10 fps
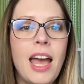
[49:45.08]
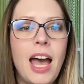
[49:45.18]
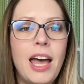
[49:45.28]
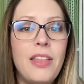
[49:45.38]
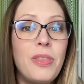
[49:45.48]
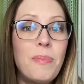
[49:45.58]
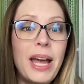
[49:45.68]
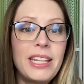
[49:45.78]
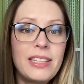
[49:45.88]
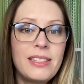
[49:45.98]
Uh, the
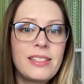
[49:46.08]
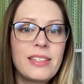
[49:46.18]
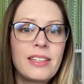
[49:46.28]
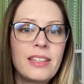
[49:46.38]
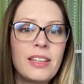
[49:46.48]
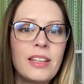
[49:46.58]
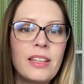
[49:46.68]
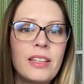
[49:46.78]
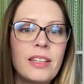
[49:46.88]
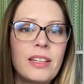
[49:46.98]
buttons
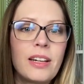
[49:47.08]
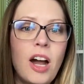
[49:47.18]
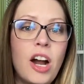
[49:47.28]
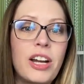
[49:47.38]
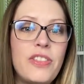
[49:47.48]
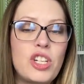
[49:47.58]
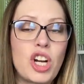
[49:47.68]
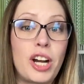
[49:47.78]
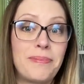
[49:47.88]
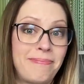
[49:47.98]
are in the
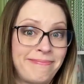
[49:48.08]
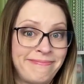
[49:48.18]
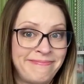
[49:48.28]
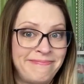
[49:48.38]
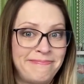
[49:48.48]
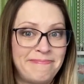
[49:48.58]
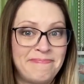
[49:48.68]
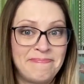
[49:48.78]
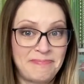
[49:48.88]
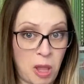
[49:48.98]
chart.
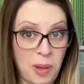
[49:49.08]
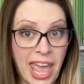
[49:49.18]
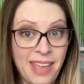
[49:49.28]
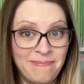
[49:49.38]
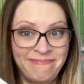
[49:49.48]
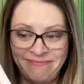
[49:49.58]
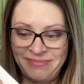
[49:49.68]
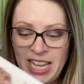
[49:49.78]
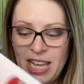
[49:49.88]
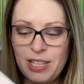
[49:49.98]
Okay?
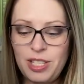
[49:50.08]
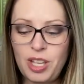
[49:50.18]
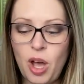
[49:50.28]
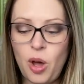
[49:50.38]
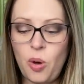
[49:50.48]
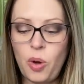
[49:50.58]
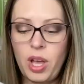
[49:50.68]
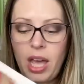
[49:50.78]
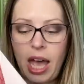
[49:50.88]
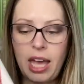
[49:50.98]
So
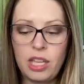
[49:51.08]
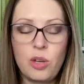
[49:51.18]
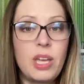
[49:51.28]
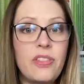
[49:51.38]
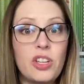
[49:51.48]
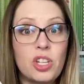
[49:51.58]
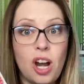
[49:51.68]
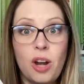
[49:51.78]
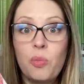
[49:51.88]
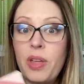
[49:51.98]
uh, you get the
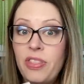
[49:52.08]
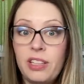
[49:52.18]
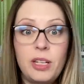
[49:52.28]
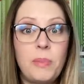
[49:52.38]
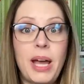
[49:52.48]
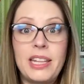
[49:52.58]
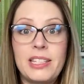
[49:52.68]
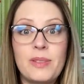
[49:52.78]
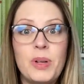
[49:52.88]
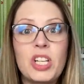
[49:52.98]
chart with the little
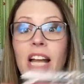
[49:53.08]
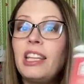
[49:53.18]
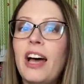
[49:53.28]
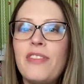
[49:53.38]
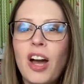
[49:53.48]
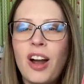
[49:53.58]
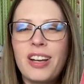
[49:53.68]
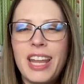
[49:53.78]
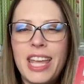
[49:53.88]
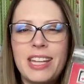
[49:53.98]
buttons, which I love that
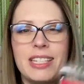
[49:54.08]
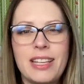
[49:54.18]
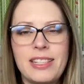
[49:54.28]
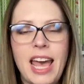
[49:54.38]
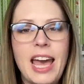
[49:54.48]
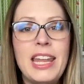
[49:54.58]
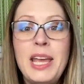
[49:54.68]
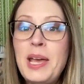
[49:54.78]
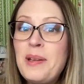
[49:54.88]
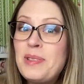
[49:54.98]
Heart in Hand does that.
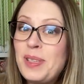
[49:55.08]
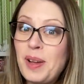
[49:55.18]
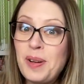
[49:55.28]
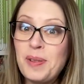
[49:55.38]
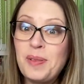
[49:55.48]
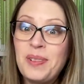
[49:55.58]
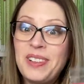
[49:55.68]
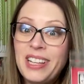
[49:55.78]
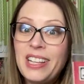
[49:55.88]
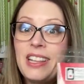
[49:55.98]
So
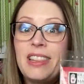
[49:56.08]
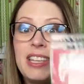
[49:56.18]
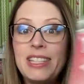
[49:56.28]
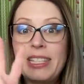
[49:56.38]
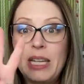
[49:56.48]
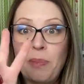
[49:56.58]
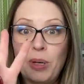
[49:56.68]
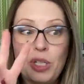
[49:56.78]
this is number